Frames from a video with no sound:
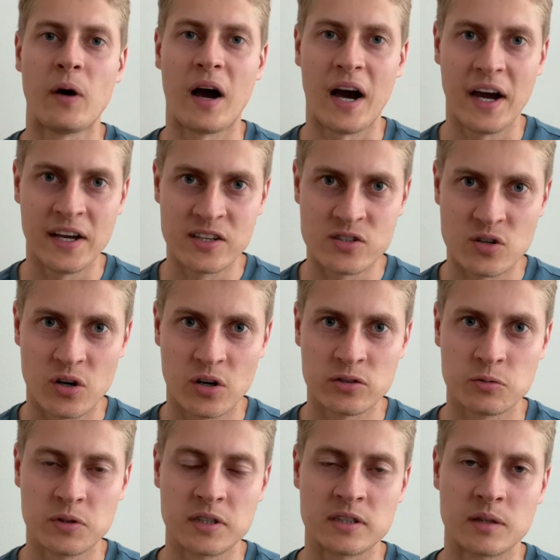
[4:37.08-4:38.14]
I enjoyed
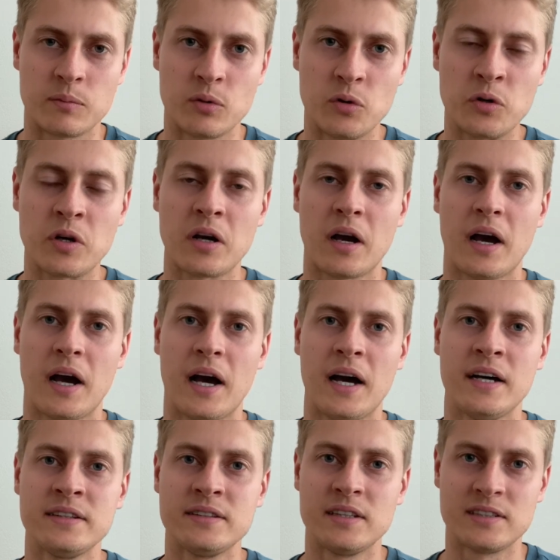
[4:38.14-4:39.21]
reading the book
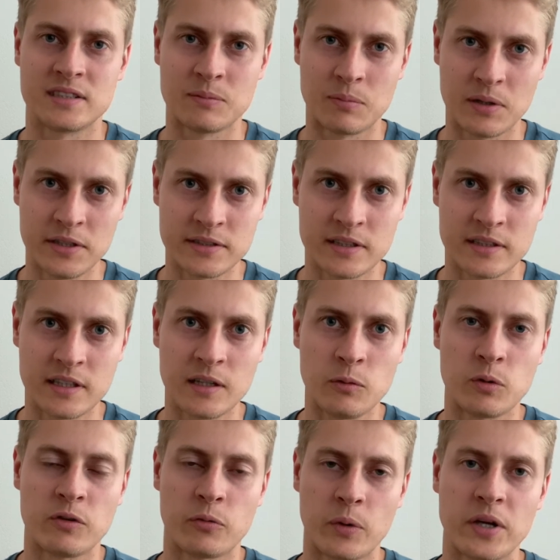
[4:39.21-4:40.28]
and the simplicity
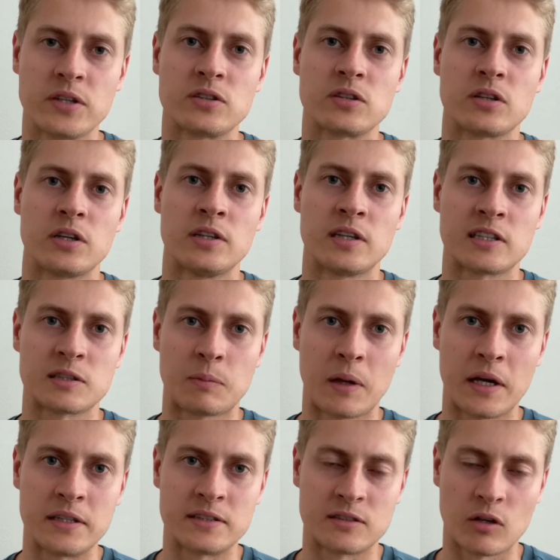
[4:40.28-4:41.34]
with which it
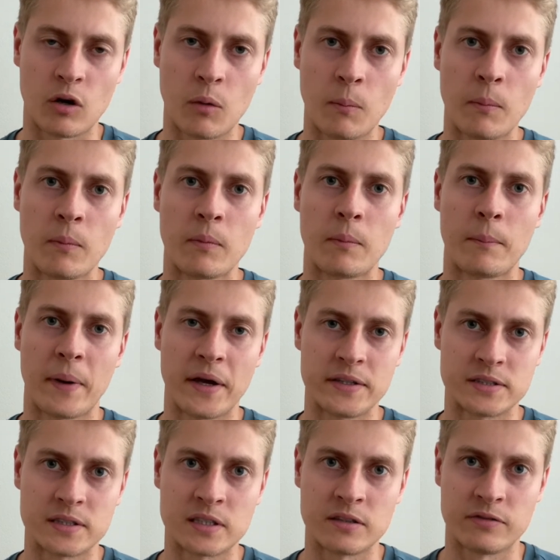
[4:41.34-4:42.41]
explains some
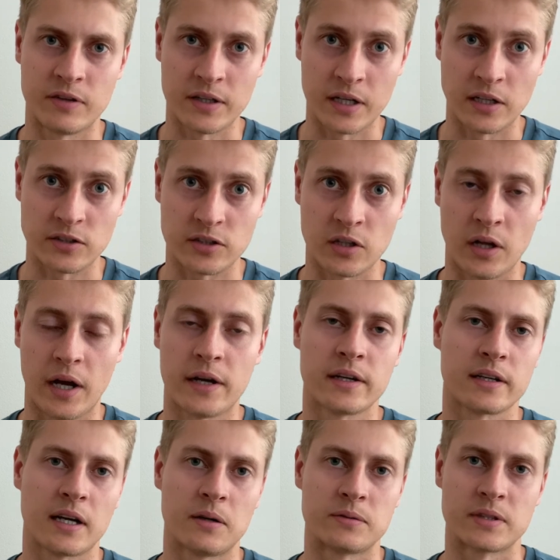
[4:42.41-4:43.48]
basic financial and
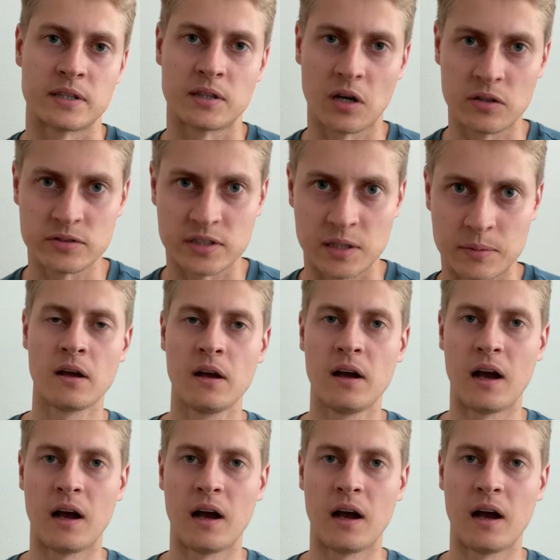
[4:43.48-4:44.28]
accounting concepts.